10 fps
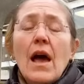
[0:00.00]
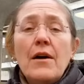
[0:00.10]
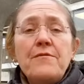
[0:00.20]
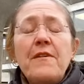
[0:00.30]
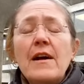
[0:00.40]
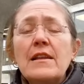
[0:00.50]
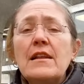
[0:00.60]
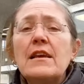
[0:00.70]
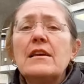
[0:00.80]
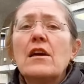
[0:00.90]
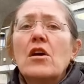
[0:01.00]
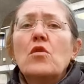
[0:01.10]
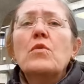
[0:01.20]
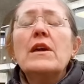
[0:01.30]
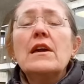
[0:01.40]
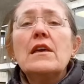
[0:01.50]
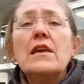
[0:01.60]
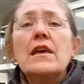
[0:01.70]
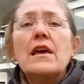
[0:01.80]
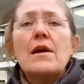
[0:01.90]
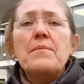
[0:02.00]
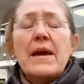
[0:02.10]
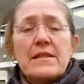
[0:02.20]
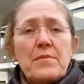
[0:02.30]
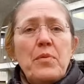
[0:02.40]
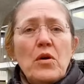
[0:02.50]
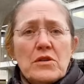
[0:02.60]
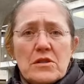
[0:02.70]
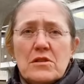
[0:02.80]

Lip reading: And finally, we made the point